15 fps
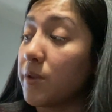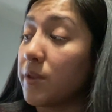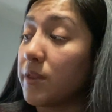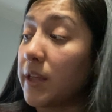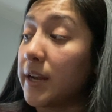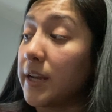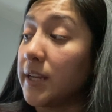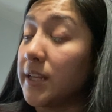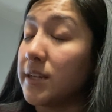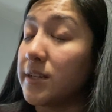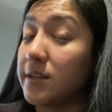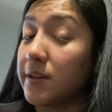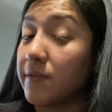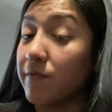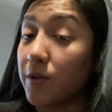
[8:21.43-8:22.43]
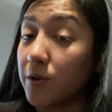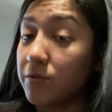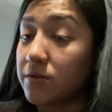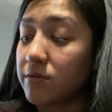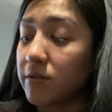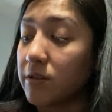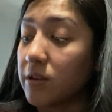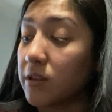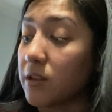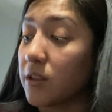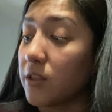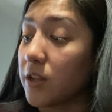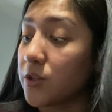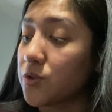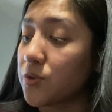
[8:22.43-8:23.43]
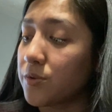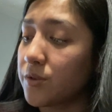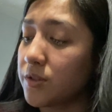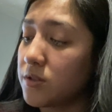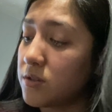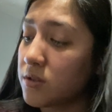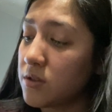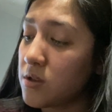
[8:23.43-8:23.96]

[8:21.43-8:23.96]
that it needed in volts and then the electrodes.